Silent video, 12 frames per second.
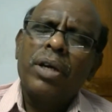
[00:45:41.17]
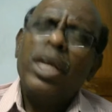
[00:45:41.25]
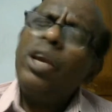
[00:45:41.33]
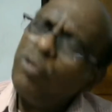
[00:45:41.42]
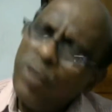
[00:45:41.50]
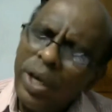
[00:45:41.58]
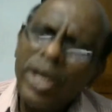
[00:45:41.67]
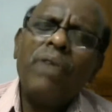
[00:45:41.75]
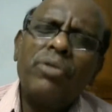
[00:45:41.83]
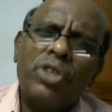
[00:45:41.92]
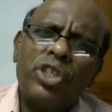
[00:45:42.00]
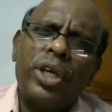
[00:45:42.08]
If we
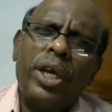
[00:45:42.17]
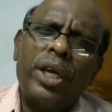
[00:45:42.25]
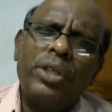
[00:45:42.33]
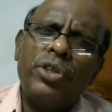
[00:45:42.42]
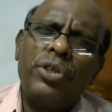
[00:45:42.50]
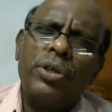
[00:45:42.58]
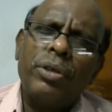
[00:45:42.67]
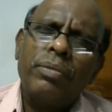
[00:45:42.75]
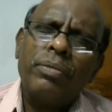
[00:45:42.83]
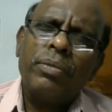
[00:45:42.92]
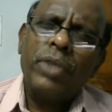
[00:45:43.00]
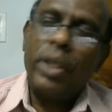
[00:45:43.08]
have changed,
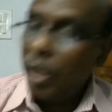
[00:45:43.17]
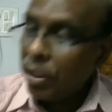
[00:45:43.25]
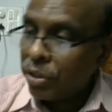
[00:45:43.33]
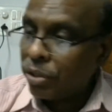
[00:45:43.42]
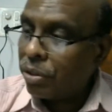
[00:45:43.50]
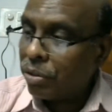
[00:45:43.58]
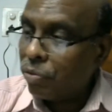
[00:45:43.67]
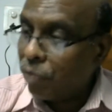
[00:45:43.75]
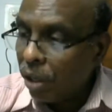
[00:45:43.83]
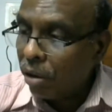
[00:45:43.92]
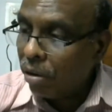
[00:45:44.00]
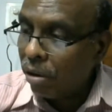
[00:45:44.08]
yes,
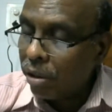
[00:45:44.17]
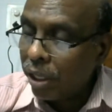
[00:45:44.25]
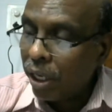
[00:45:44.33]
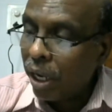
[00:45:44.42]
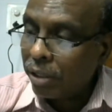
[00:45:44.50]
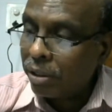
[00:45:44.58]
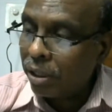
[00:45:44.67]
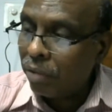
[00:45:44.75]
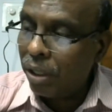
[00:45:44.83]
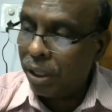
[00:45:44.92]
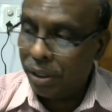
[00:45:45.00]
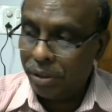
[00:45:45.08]
we are learning
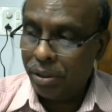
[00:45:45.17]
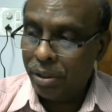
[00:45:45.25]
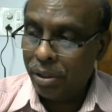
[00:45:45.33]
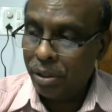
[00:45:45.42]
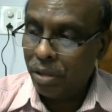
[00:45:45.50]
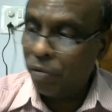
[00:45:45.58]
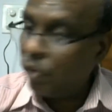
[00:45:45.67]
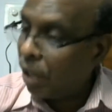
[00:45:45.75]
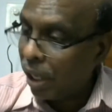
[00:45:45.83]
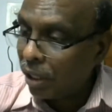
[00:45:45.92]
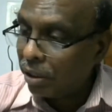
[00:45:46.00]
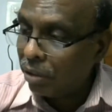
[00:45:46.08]
actively. We are
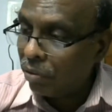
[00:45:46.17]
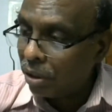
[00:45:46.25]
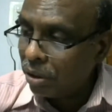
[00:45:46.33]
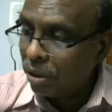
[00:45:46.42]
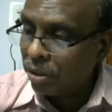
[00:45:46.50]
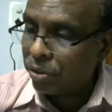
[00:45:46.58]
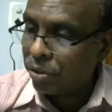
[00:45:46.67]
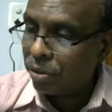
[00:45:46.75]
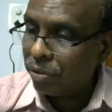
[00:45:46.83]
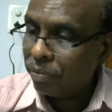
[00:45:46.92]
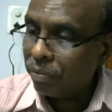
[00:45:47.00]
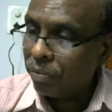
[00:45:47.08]
active learners.
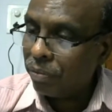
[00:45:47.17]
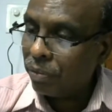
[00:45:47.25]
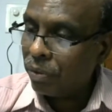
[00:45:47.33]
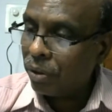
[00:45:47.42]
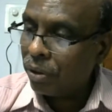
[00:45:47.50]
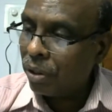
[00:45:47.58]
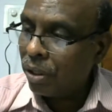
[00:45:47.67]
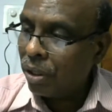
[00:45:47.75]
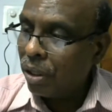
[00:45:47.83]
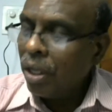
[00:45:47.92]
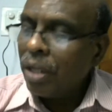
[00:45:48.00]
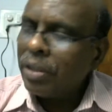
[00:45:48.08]

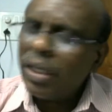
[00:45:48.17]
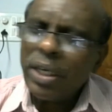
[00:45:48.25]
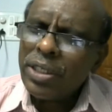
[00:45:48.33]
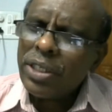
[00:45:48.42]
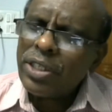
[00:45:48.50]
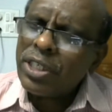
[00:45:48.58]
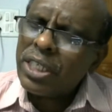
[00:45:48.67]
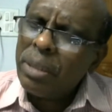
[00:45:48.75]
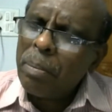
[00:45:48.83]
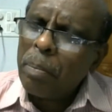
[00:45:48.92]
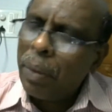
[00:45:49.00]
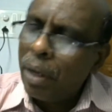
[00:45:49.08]
There is a
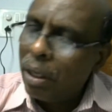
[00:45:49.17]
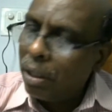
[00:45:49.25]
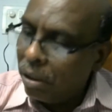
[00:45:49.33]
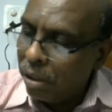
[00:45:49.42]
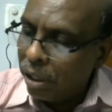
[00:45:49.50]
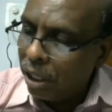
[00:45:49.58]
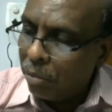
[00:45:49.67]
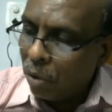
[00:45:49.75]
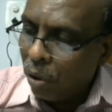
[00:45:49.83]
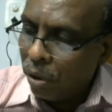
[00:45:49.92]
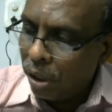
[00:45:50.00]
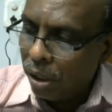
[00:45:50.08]
simple learning
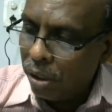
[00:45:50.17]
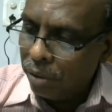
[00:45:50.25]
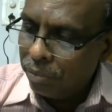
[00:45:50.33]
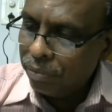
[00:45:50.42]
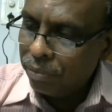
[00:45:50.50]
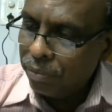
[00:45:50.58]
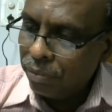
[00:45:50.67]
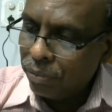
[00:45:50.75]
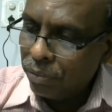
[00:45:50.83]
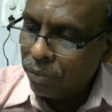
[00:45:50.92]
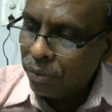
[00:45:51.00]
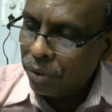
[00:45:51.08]
model
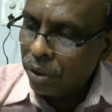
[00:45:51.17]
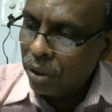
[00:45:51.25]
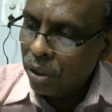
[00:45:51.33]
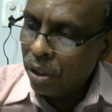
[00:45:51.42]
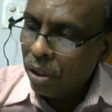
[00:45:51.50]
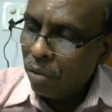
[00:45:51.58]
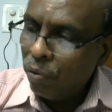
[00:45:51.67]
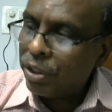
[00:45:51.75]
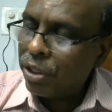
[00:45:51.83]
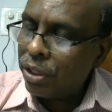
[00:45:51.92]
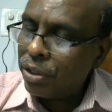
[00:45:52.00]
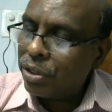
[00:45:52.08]

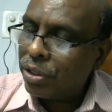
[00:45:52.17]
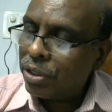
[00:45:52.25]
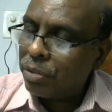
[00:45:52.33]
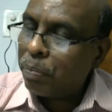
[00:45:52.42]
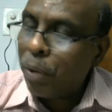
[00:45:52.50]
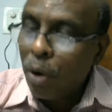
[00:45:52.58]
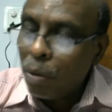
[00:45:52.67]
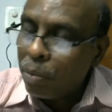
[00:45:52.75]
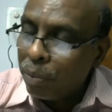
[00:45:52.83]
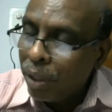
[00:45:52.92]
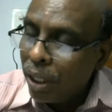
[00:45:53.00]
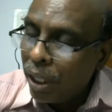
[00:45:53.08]
which is
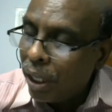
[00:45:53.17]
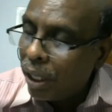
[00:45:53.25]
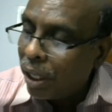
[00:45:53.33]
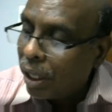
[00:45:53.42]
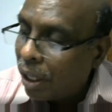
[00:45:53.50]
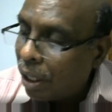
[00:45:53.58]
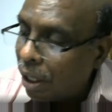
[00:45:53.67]
probably